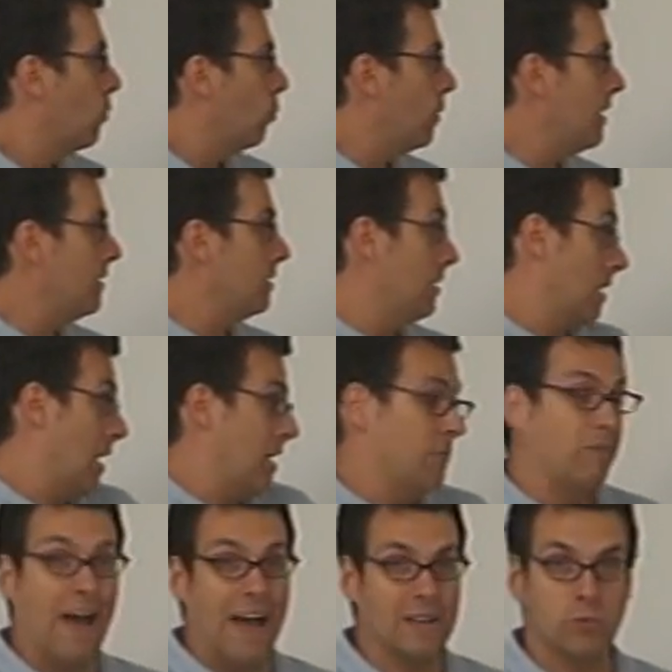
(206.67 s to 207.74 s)
In
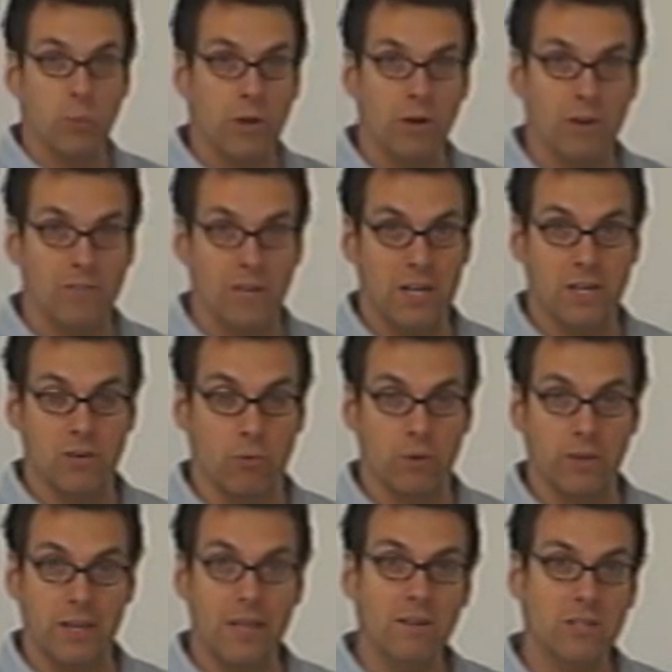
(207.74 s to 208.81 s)
fact, we don't even need to
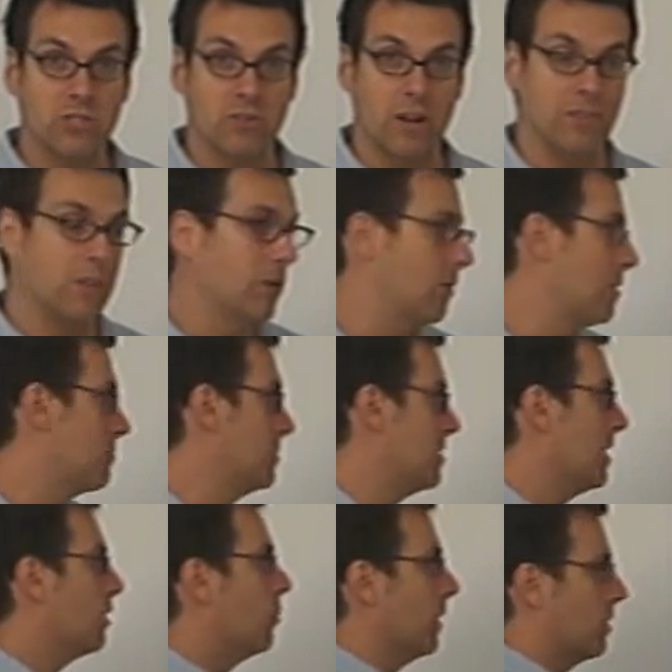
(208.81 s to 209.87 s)
really illustrate the
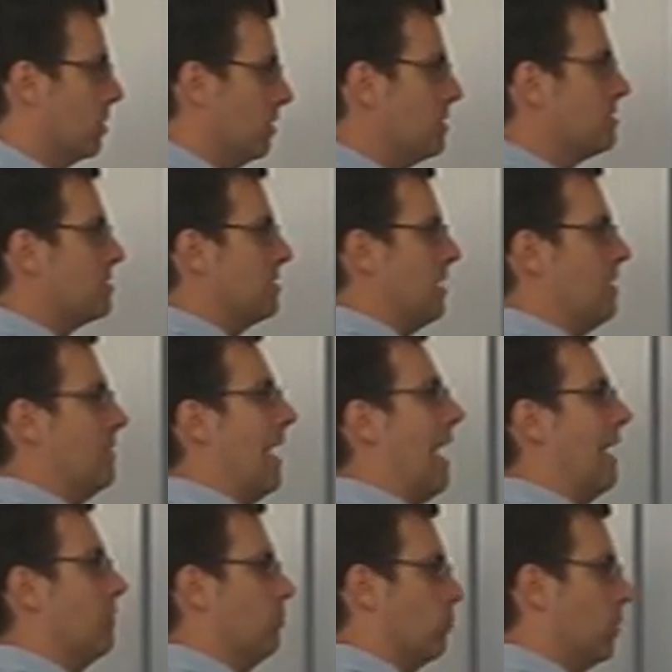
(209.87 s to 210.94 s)
arithmetic. We could see
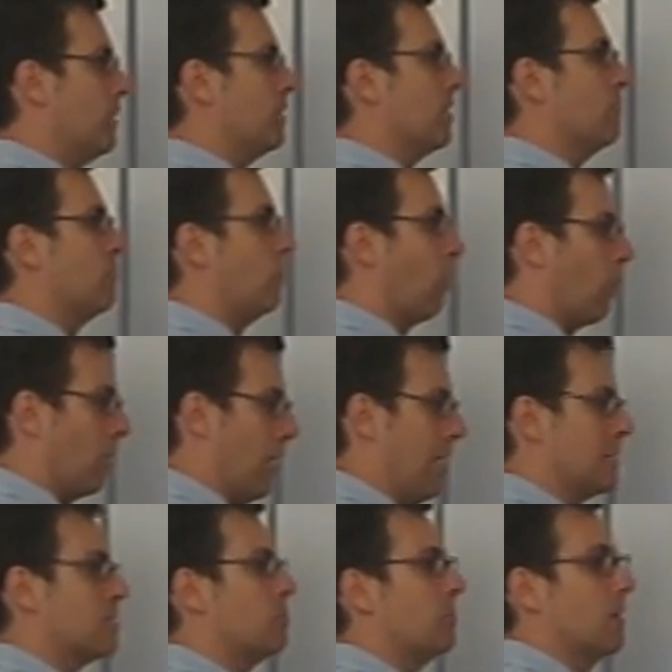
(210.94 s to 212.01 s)
that really
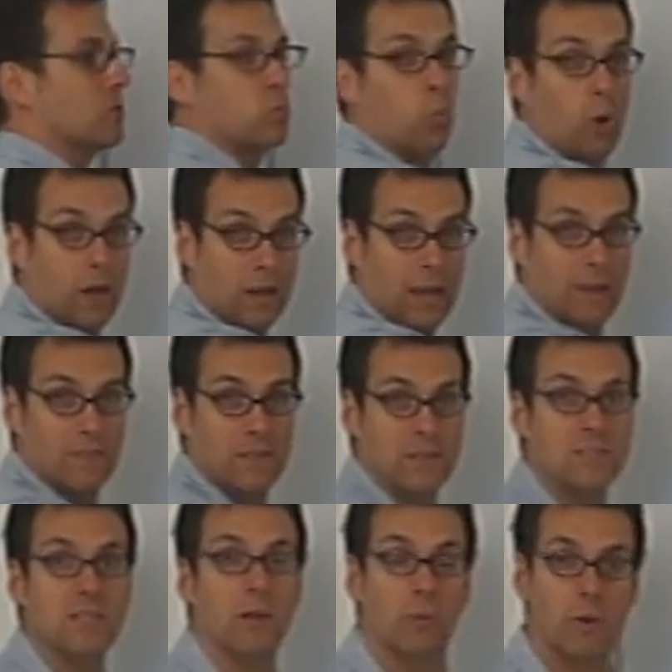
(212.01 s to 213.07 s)
4/8 plus 1/8
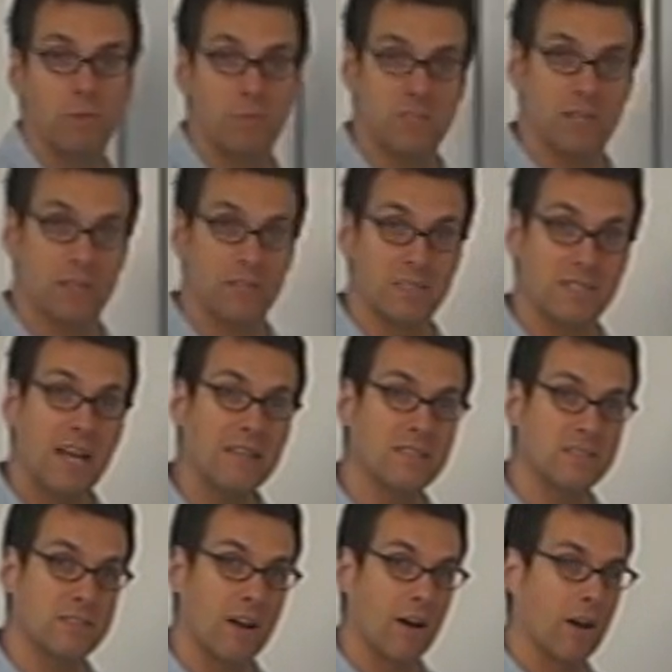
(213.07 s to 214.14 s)
is the arithmetic that's
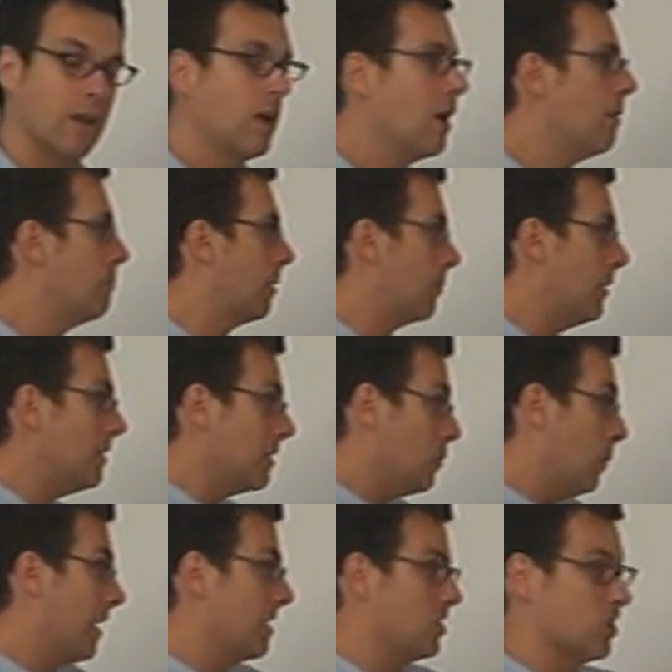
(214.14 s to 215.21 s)
necessary, but really
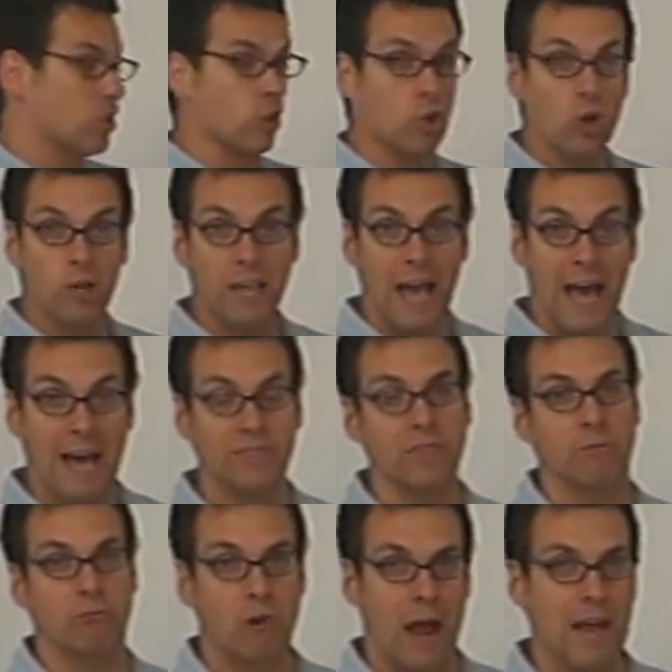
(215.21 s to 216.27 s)
we can just look at
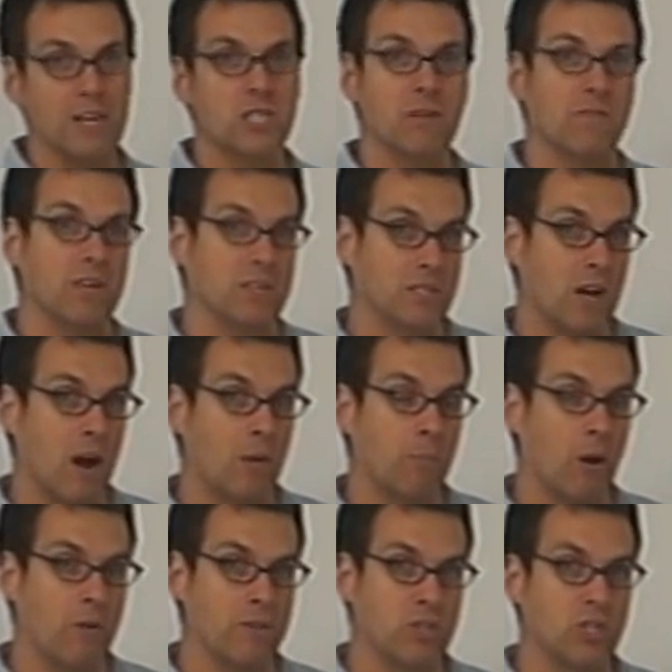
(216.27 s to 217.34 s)
the fraction of the entire
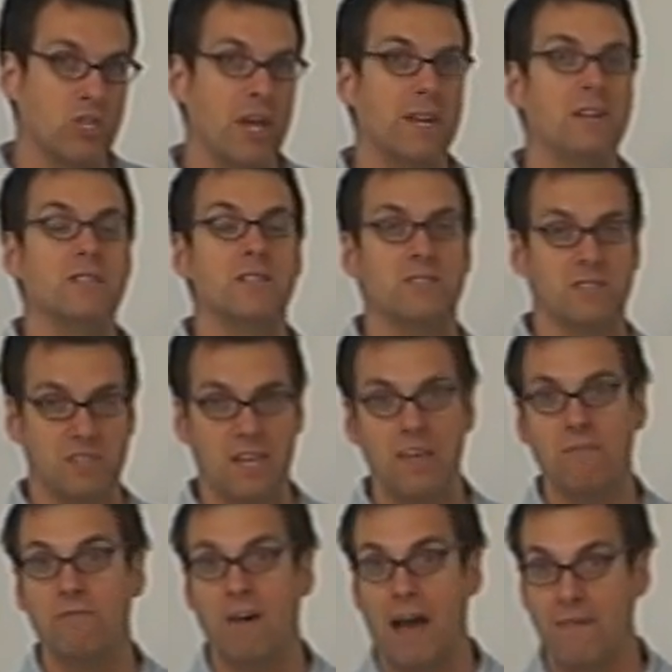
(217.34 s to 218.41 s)
bar that's shaded to see
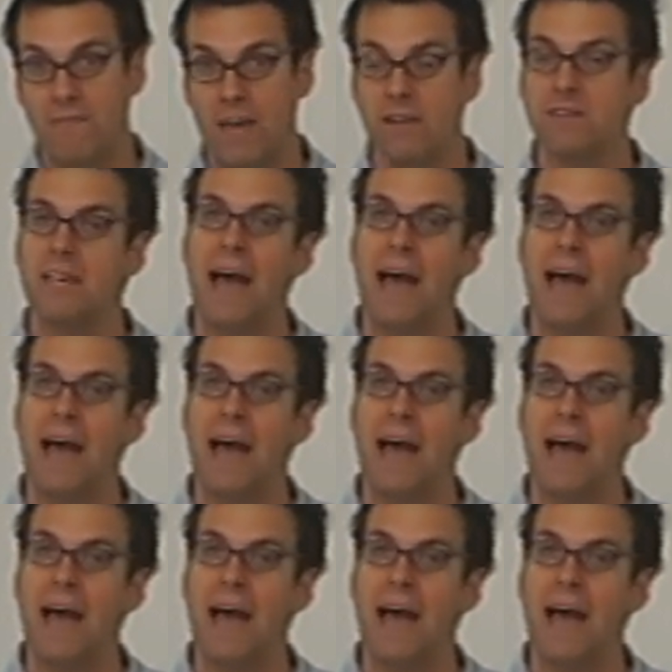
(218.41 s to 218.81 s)
5/8.